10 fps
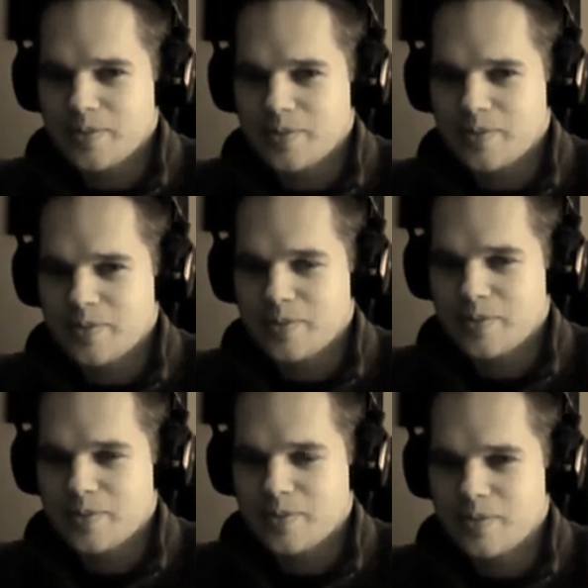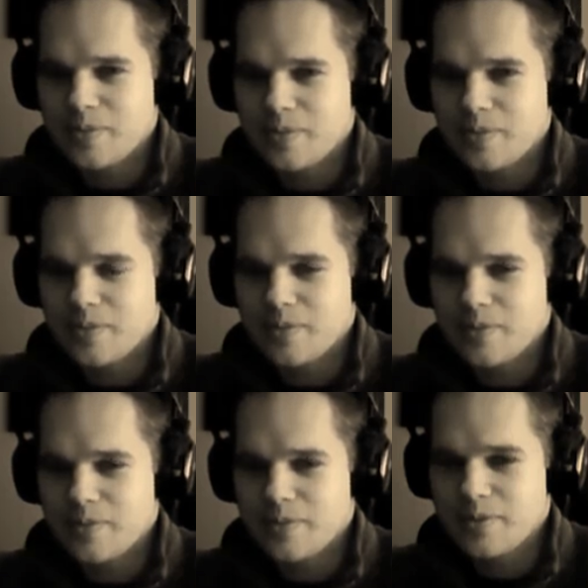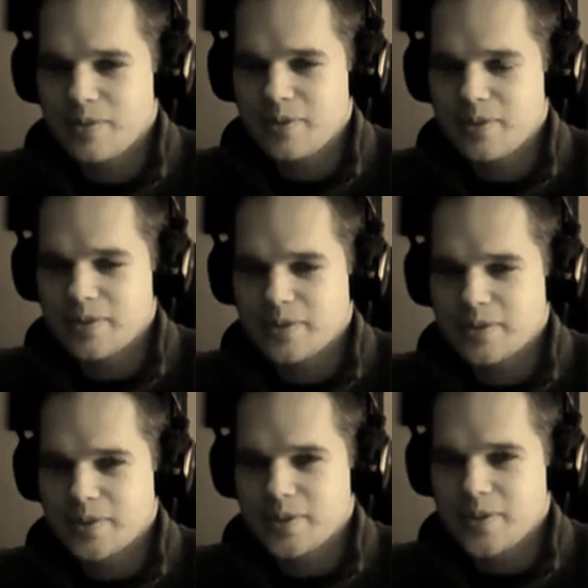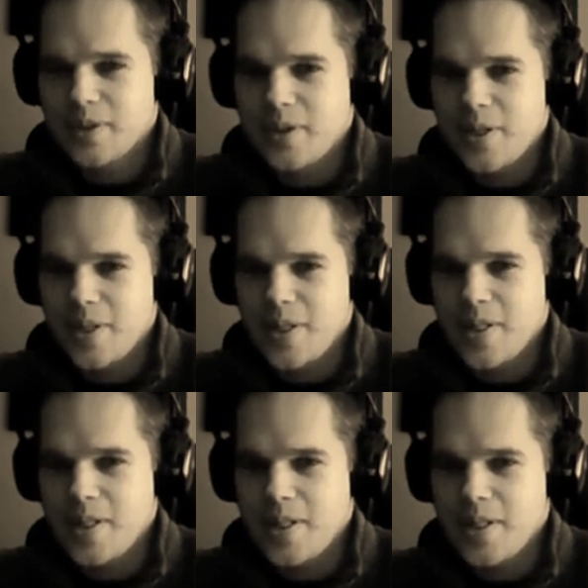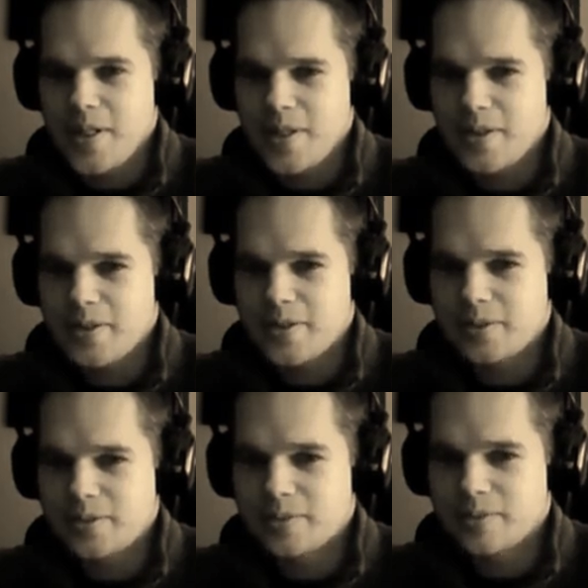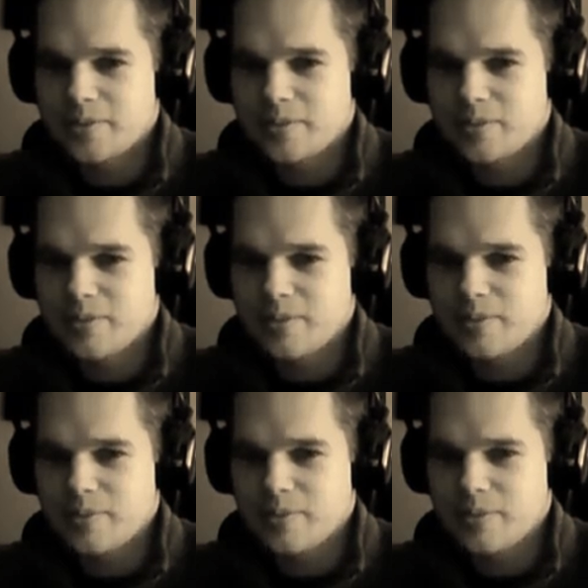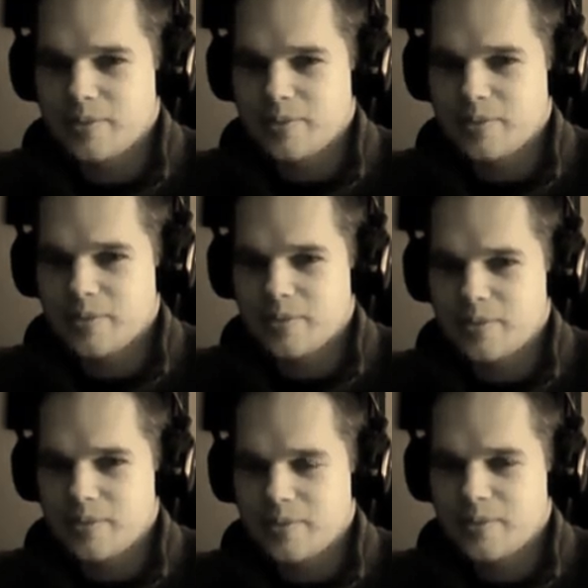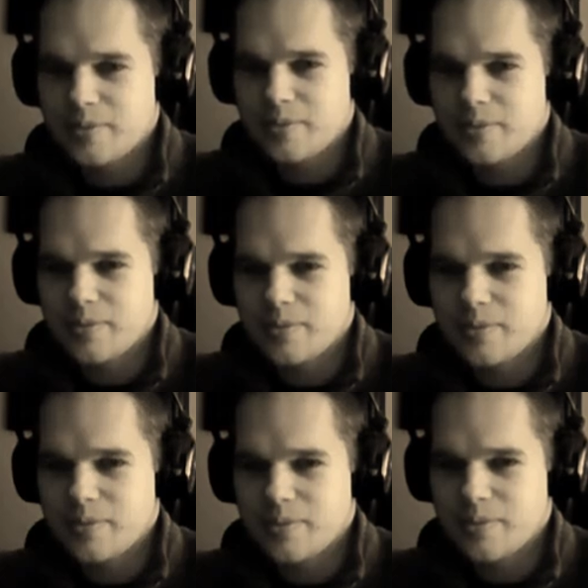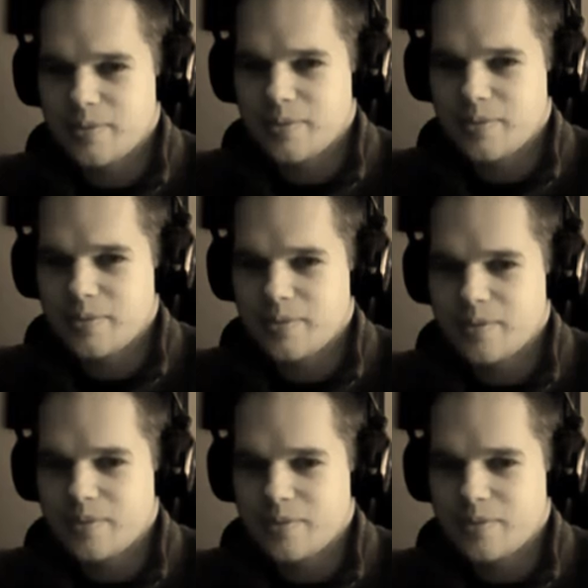No words are spoken by the person on screen.